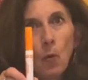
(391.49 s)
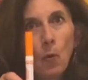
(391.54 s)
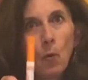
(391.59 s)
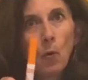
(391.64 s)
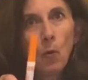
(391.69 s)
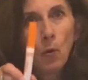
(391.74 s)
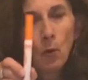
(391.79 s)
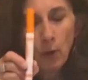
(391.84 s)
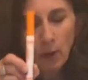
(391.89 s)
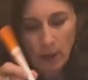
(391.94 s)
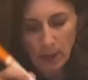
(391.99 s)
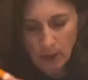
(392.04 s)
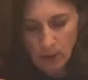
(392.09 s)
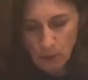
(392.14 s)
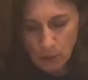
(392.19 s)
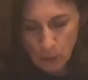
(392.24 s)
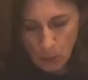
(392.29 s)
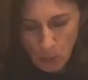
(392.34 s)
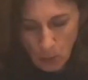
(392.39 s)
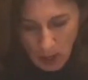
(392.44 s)

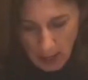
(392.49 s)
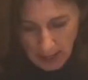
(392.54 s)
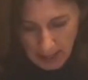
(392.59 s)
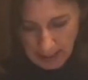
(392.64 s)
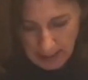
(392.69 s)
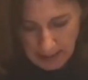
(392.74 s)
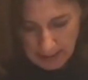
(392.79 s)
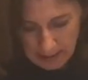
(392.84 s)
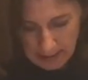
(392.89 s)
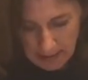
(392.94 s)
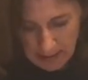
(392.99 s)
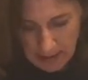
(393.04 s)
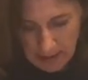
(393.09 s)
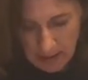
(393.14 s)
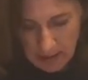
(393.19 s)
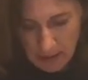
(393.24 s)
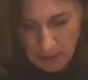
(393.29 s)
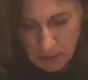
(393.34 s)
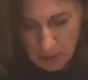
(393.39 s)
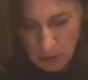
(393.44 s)
orange, right.
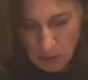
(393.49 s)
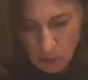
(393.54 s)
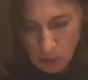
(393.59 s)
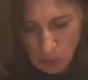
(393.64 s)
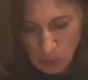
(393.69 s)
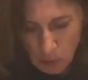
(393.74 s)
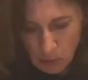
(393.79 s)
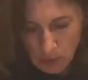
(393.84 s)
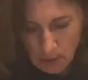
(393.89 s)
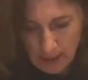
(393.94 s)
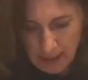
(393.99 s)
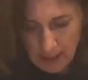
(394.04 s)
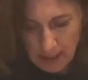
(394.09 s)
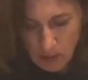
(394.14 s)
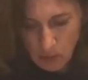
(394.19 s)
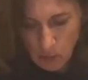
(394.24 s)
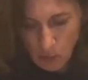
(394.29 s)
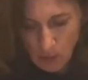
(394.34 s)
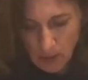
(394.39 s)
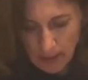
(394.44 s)
So we'll go
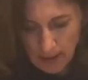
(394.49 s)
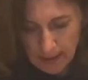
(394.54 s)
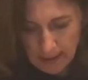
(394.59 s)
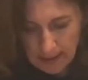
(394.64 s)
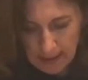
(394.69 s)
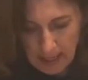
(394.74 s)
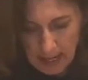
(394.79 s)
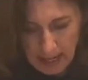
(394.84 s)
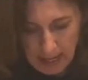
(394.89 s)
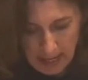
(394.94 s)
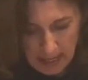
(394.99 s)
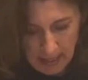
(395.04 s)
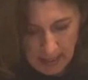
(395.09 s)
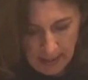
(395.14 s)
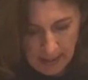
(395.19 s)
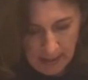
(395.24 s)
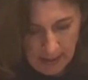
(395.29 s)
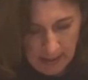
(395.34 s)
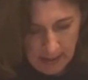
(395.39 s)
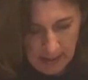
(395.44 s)
down one side,
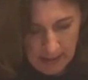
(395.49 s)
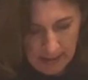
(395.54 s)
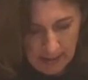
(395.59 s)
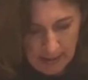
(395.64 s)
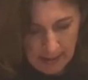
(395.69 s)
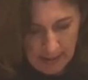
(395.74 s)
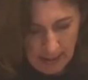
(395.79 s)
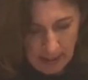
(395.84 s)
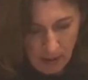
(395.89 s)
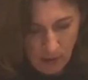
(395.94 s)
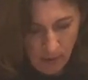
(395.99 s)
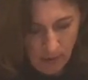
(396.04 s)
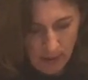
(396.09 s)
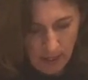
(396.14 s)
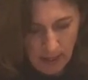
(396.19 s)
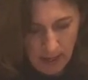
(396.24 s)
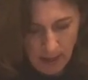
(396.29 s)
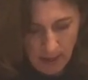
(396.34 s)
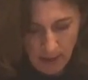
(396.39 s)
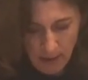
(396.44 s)
down
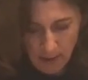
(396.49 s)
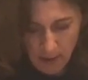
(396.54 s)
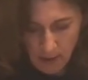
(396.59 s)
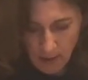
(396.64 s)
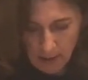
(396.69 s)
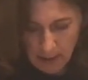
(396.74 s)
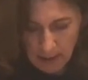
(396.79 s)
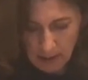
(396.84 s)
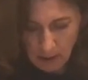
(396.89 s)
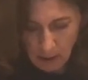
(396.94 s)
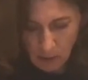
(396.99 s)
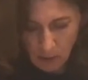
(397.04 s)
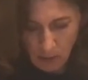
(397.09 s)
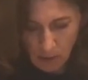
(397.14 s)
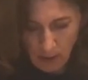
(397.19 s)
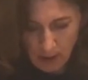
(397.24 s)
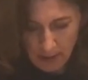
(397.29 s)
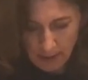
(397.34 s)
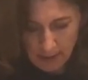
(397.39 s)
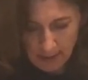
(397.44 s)
the other, and
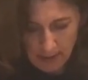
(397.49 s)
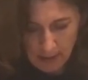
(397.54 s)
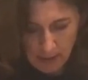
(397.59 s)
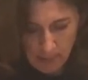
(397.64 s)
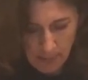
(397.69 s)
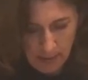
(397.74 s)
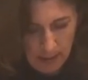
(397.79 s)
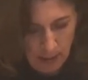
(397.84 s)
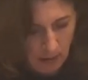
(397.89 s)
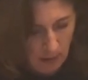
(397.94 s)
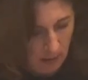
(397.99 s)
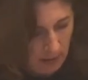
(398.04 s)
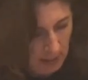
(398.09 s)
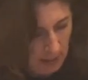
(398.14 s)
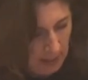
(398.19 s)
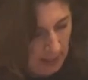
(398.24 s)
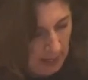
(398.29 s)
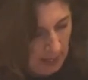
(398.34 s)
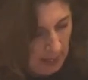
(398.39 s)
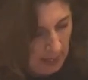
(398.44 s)
across in the middle.
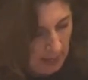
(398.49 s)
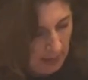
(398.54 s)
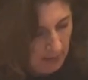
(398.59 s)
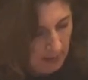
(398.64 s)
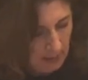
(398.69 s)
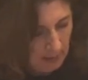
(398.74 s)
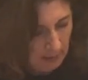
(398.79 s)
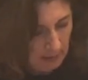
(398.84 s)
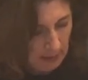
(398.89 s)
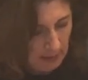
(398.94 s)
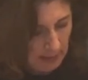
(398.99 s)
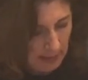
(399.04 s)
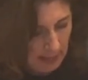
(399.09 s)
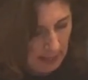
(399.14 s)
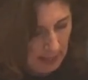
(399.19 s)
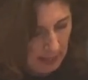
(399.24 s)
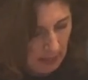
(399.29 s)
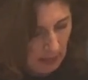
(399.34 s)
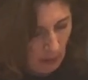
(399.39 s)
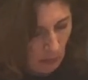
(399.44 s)
And the little
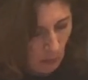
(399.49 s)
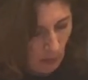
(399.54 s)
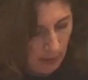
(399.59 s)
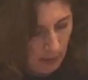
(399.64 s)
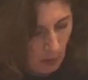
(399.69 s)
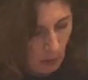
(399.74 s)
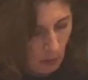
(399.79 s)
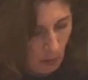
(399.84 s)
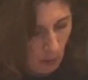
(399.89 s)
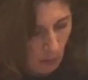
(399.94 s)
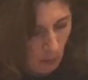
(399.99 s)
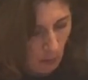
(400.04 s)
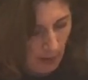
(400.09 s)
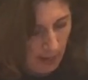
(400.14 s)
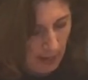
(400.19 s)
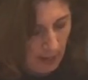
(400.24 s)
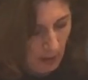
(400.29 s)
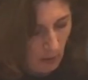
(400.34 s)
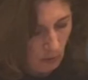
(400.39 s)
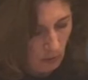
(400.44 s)
a, we go
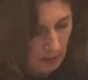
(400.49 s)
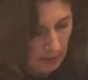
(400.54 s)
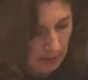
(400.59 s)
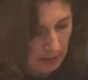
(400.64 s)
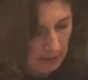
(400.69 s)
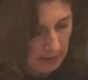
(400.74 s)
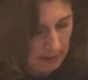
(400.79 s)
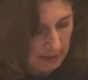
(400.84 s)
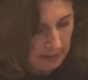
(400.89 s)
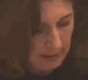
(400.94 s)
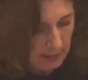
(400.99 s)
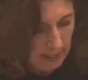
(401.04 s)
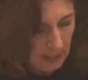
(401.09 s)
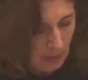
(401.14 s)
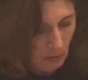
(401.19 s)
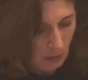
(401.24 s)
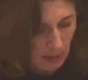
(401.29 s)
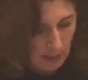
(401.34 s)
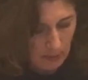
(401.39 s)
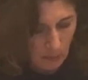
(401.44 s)
around and
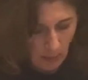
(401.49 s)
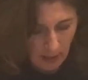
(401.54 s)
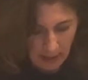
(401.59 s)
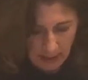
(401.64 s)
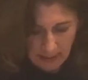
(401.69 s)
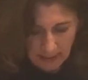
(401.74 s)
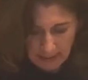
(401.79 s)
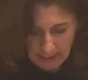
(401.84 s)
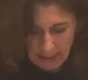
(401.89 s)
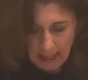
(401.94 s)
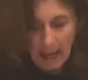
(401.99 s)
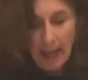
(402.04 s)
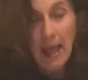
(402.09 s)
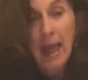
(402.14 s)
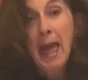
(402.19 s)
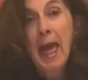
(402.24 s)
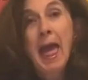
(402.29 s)
down, and we can say